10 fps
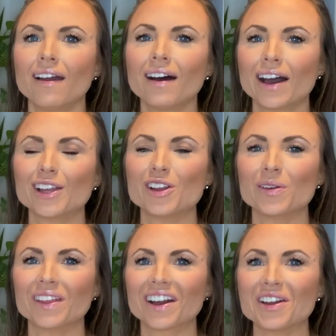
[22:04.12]
I know
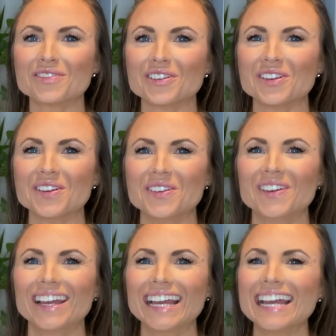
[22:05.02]
the guy for you.
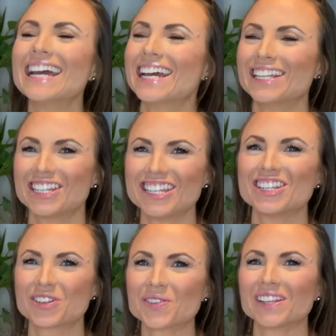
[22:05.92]
And she
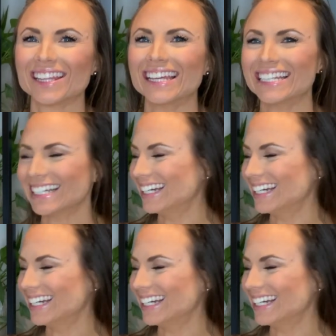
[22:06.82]
sure did,